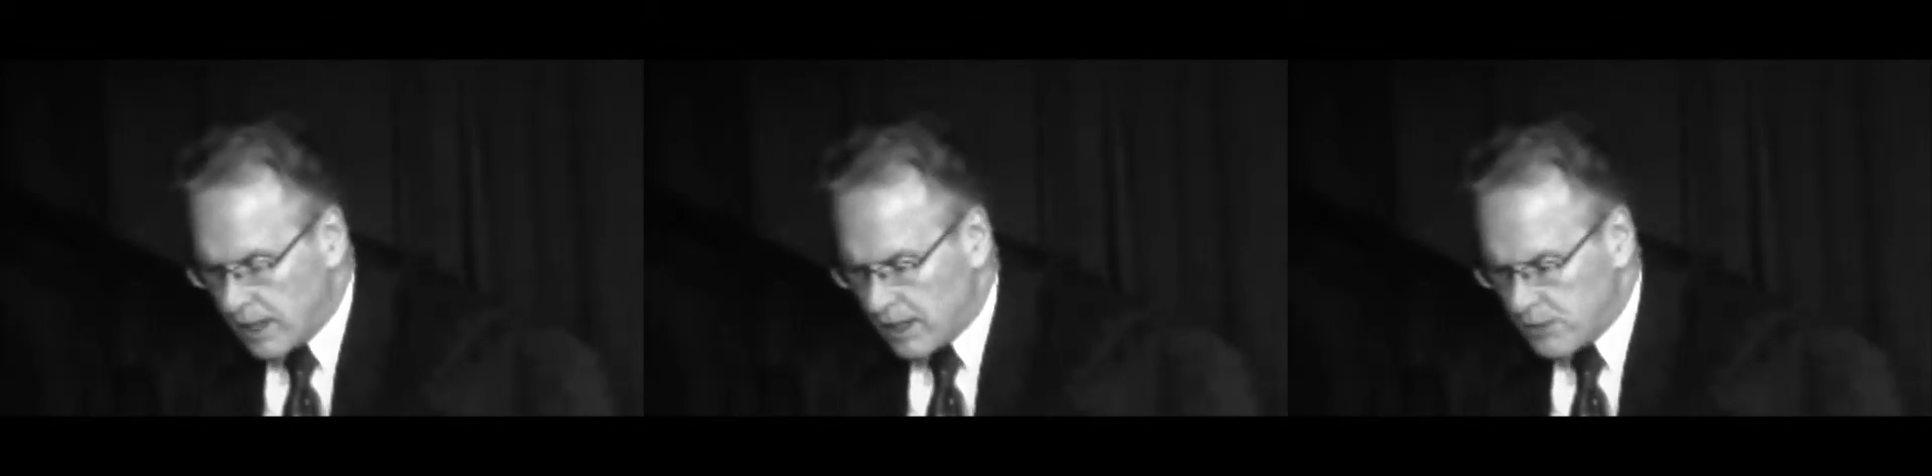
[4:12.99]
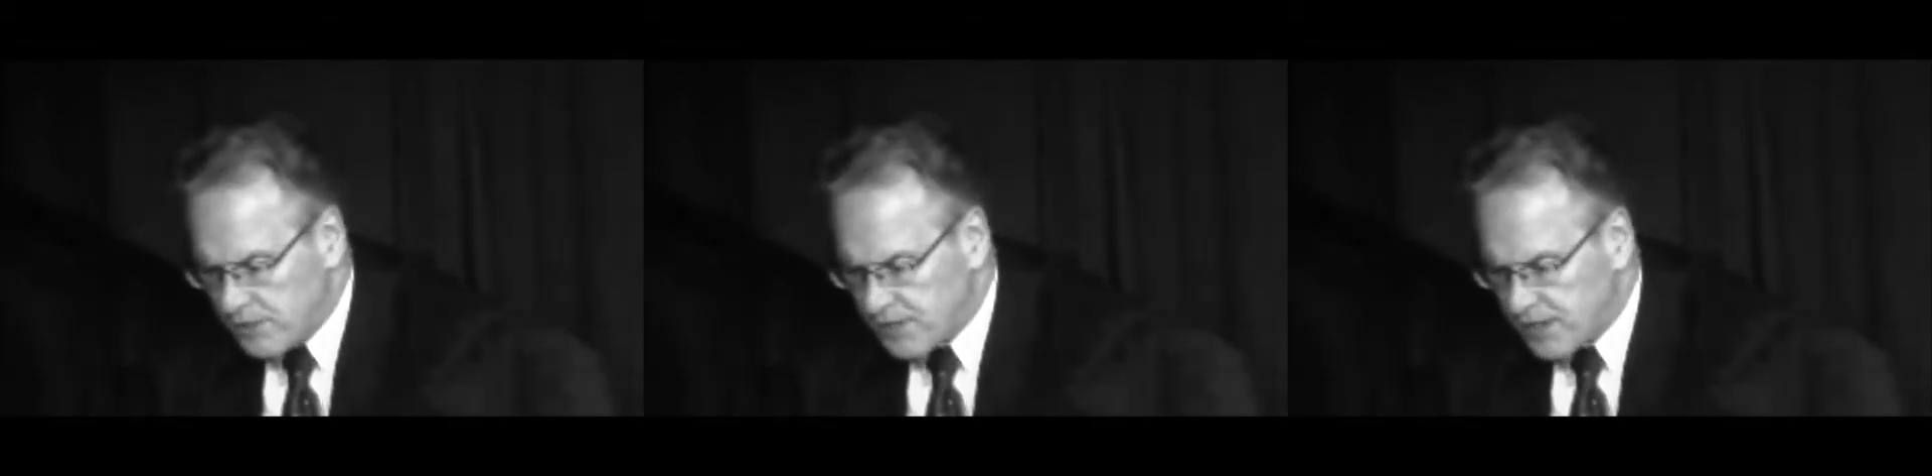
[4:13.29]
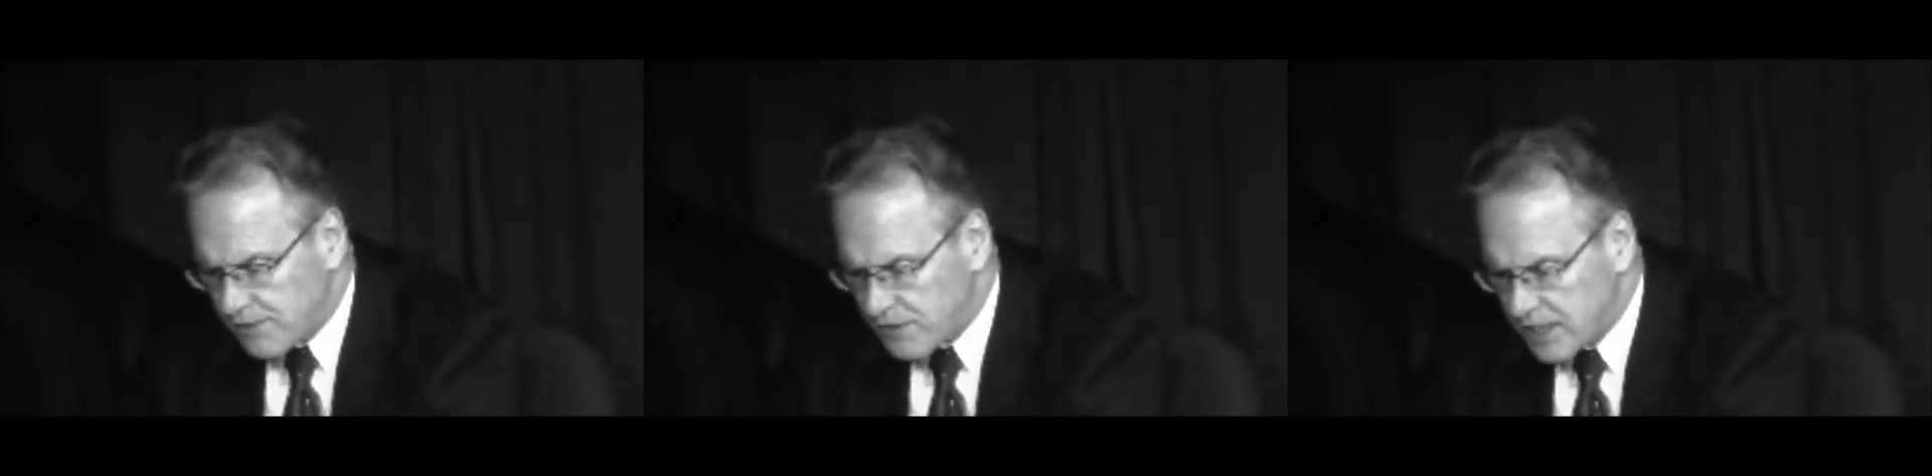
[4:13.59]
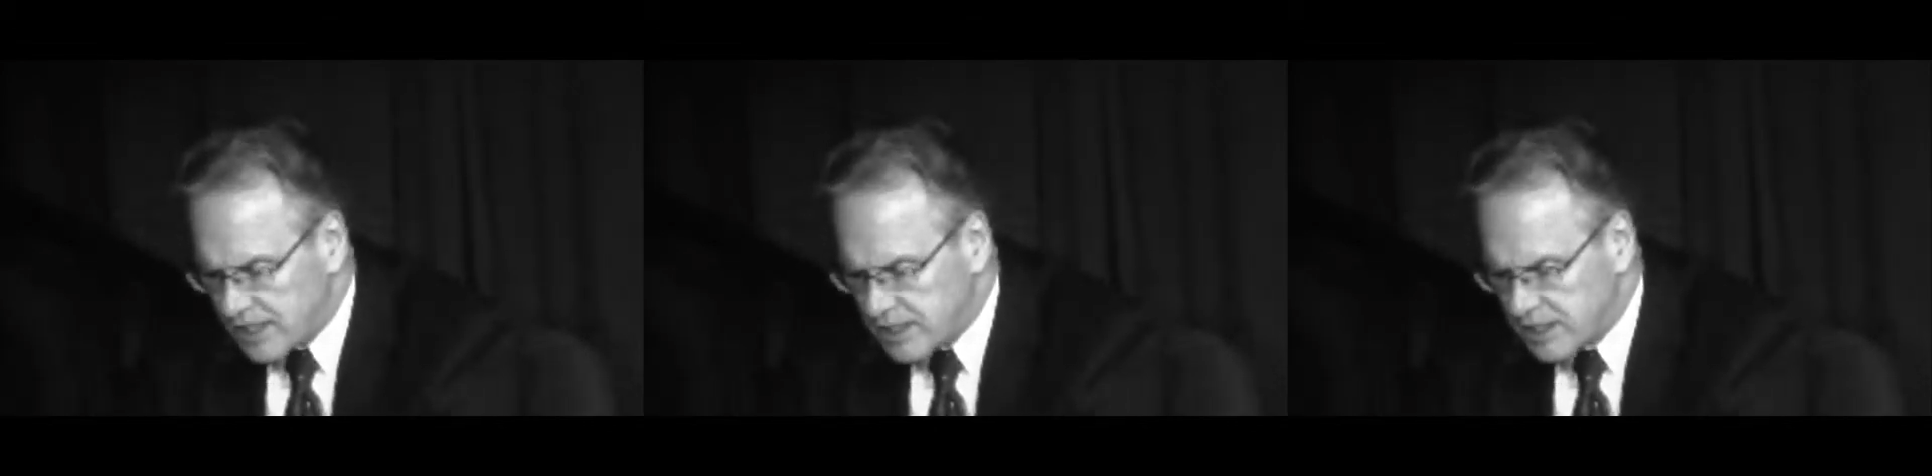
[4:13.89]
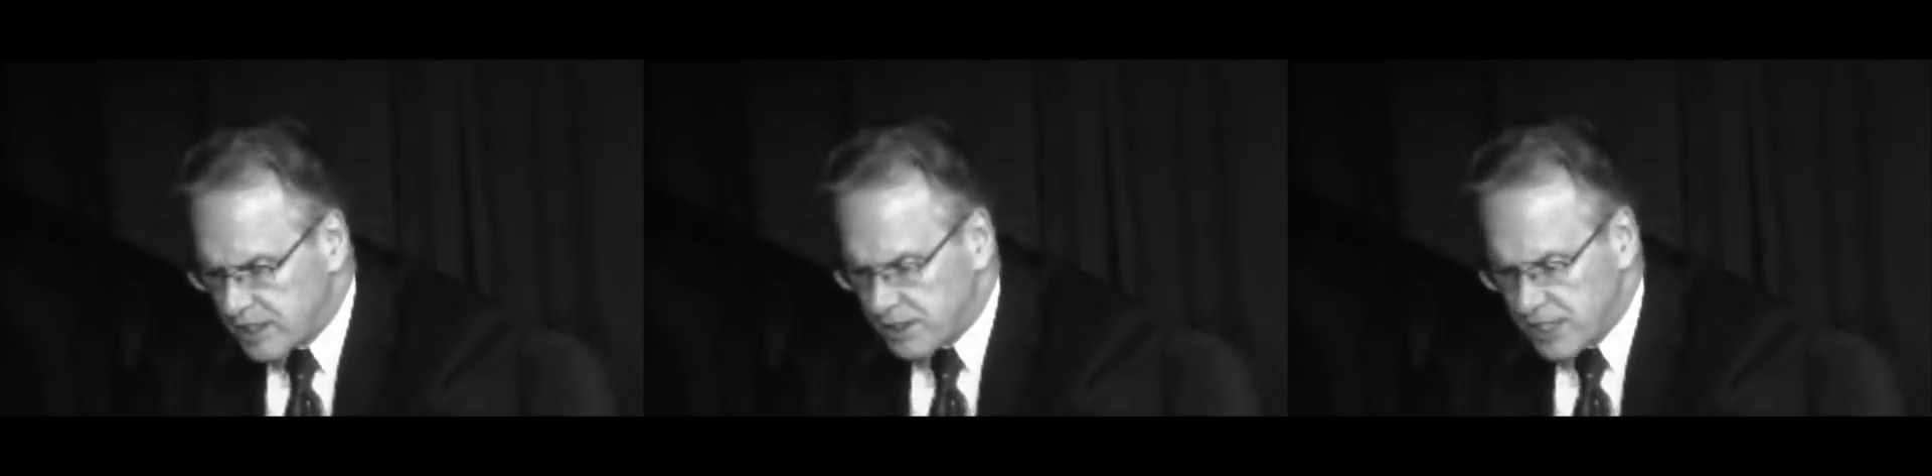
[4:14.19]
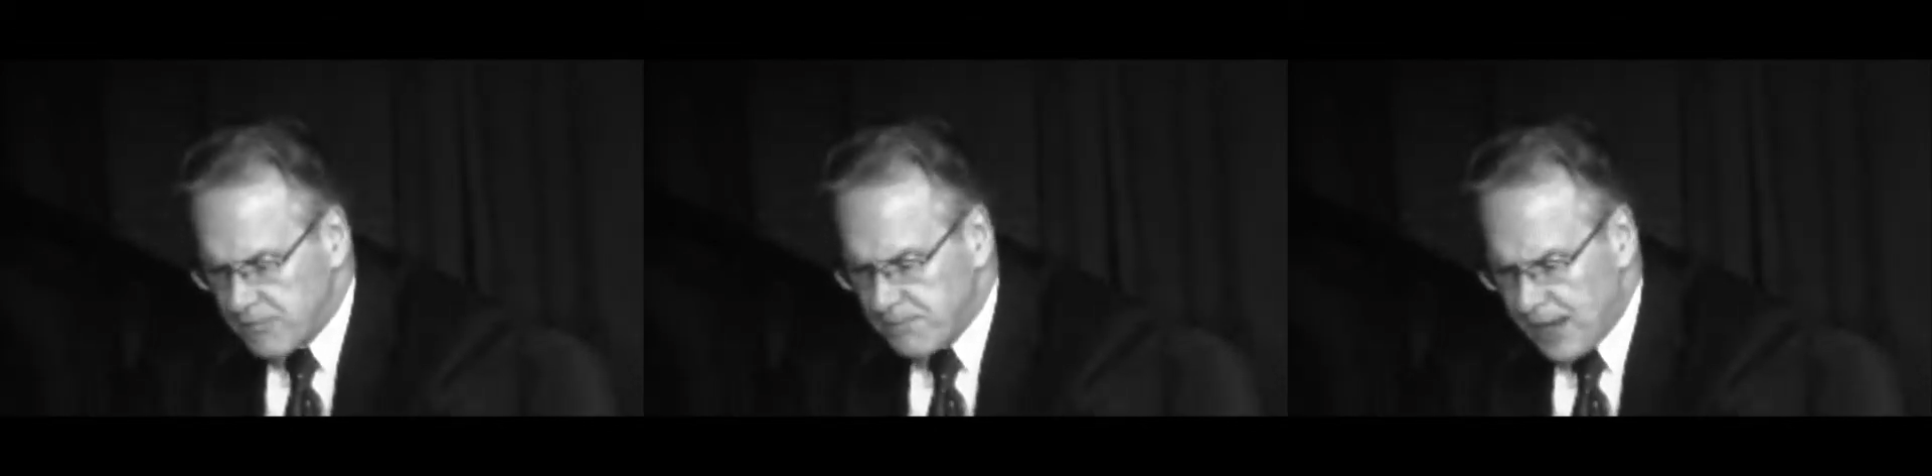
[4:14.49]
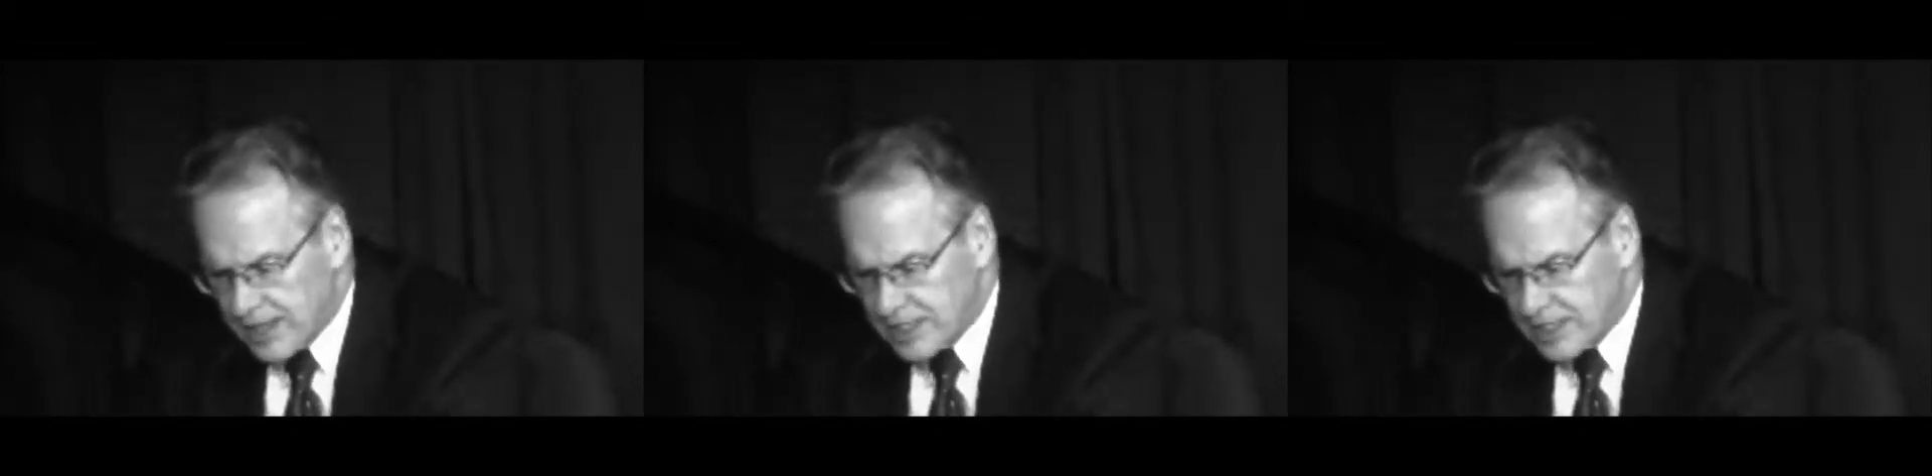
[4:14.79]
Now, we have carefully considered the impact